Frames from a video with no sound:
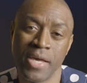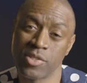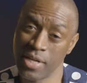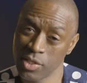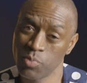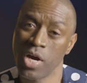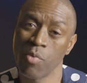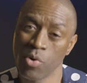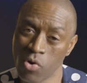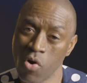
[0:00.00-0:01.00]
And so that's why
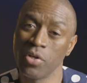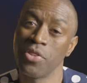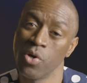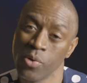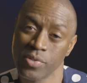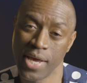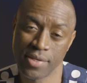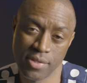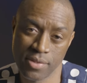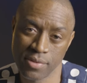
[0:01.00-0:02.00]
we call on those
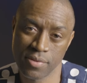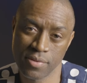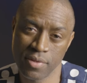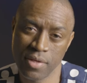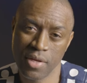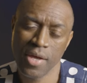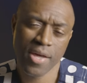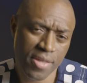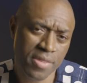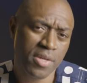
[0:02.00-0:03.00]
ancestors.
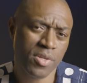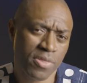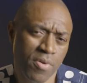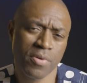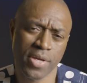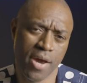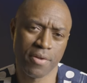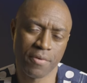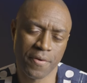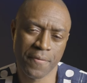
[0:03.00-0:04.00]
Then there's a third
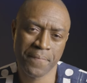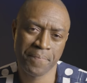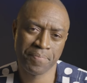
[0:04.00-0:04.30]
category.